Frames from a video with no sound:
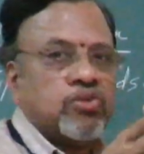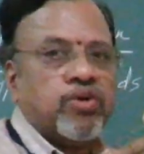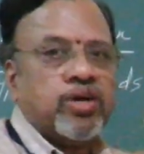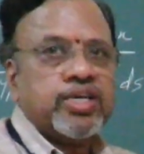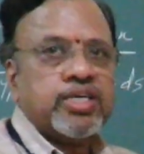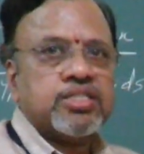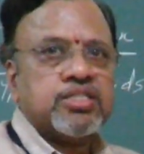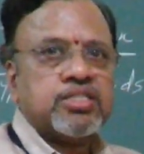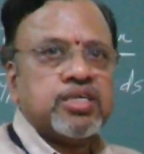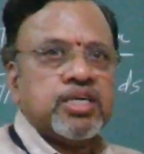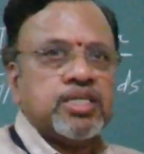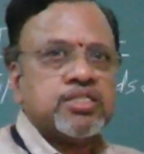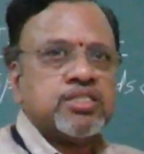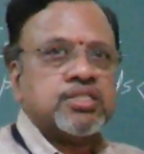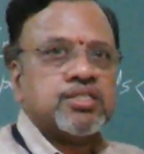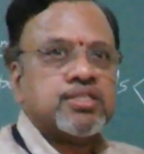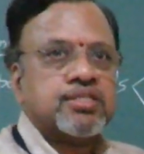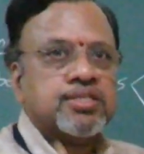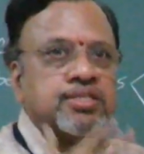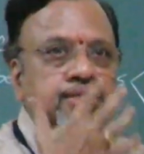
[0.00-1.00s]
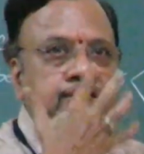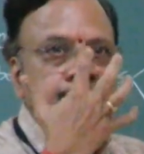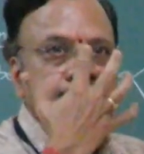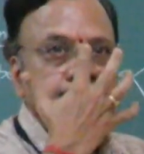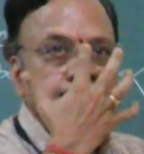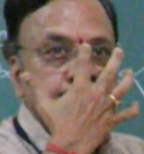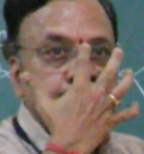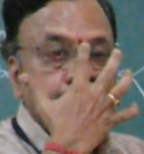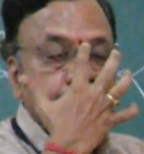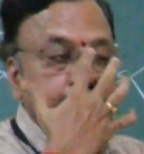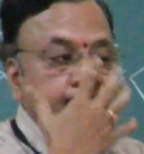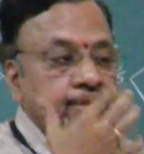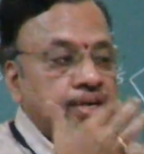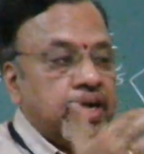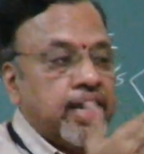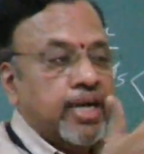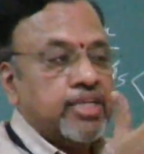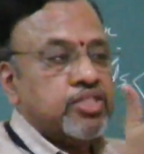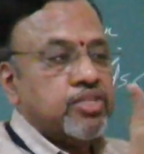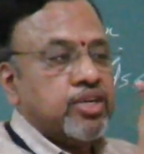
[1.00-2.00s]
what is this?
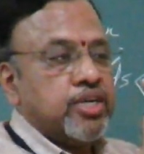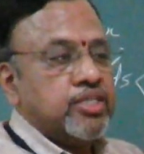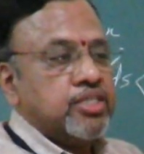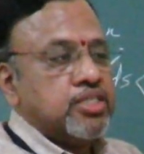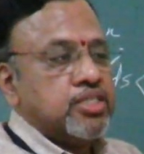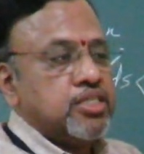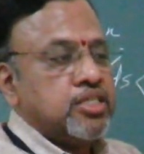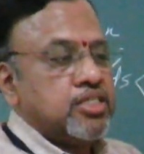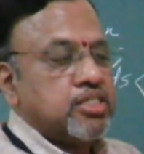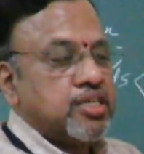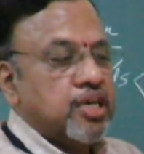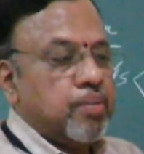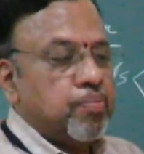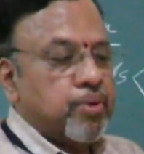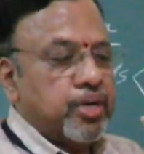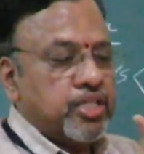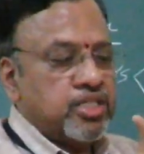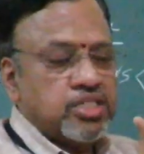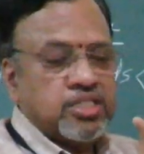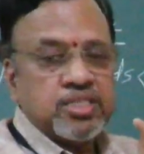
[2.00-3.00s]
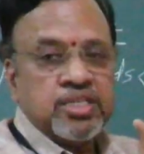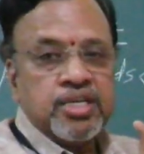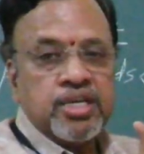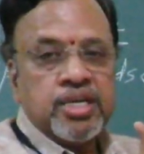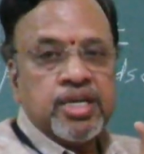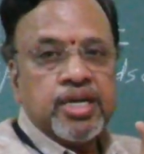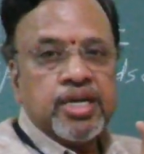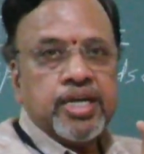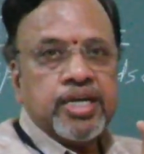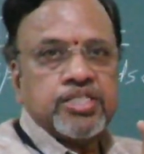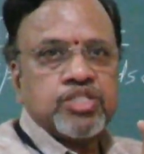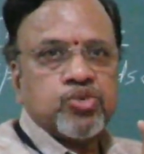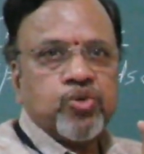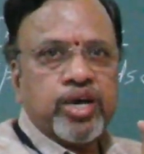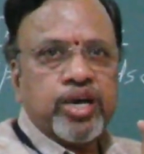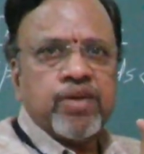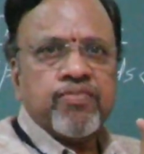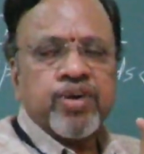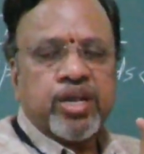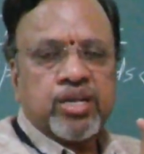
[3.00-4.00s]
As you can see, the shape is a
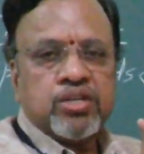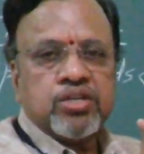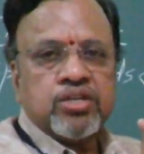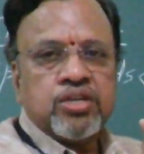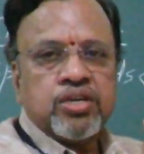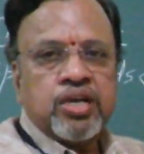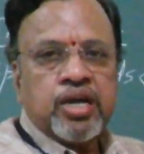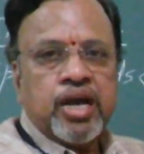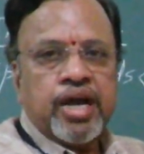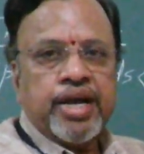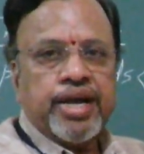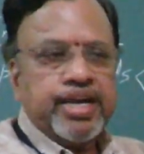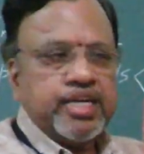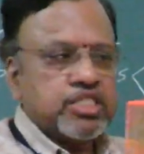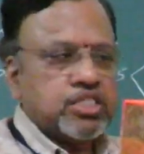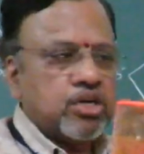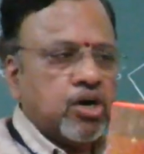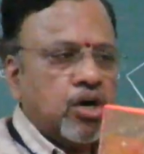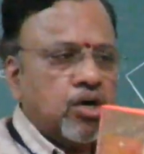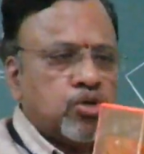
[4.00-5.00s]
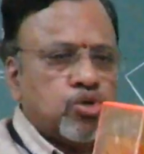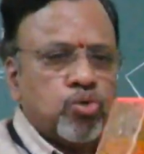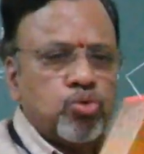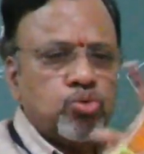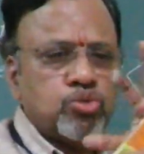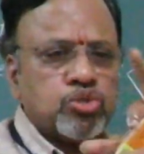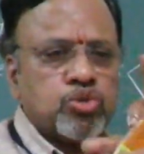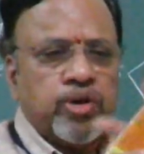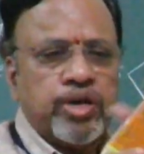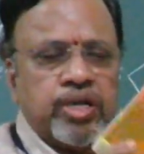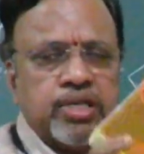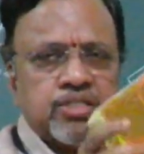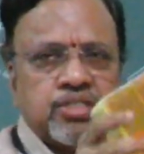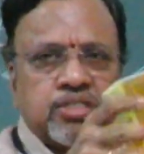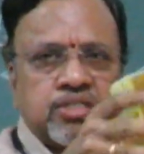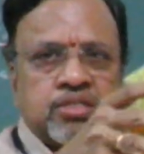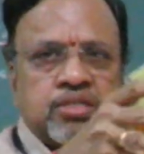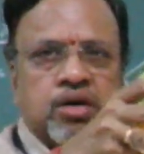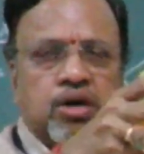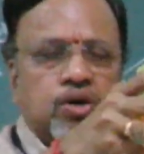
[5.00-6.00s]
square one, and it has got 2
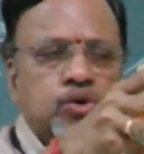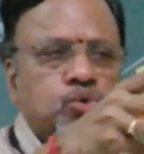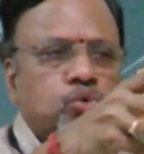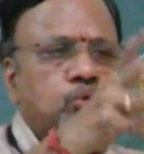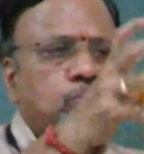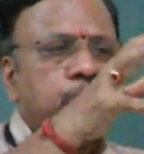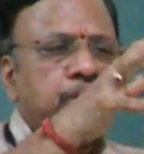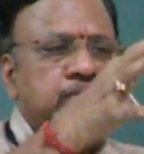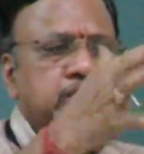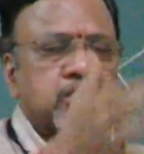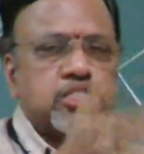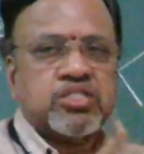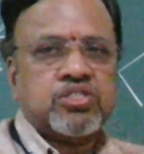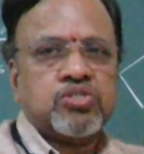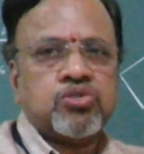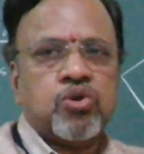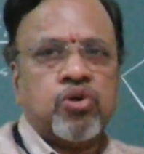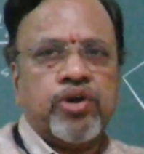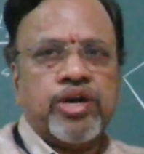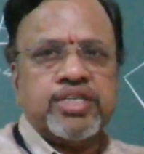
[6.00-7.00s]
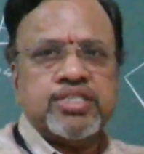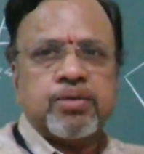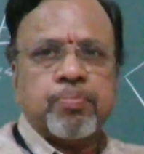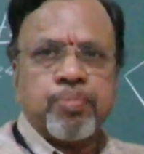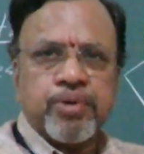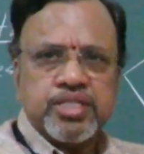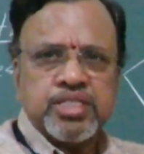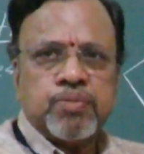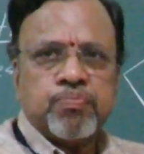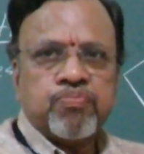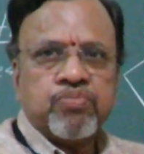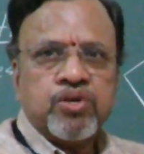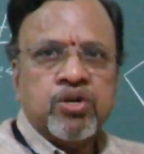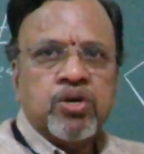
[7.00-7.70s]
squares or 2 bases, so it is a prism.